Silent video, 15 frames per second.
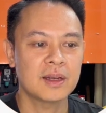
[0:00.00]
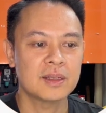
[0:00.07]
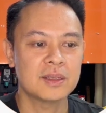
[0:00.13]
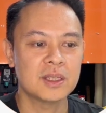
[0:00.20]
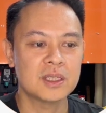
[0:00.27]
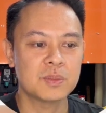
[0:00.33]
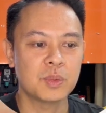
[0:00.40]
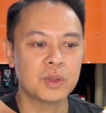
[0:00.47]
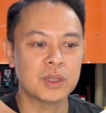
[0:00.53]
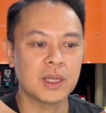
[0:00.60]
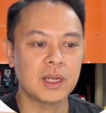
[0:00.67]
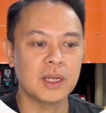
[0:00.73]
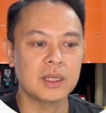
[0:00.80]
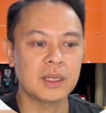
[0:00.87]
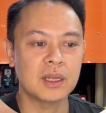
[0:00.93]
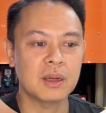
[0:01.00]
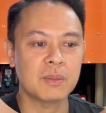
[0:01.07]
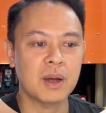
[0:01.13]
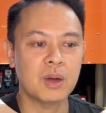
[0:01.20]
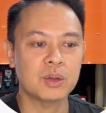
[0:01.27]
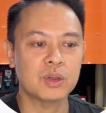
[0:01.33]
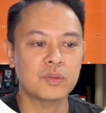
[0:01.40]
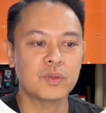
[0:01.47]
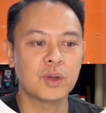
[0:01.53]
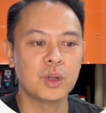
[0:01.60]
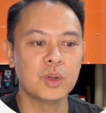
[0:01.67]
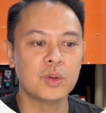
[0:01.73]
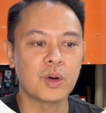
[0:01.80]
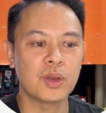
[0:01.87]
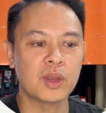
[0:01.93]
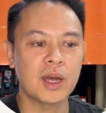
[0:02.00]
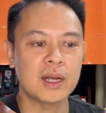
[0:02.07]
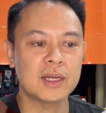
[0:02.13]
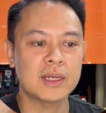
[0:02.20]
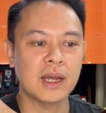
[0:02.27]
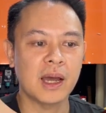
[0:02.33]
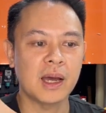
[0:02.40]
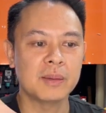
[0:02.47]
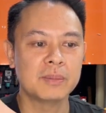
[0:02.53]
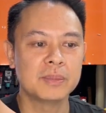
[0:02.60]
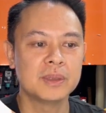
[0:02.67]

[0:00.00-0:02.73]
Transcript: Just put a little amount of glue on that tab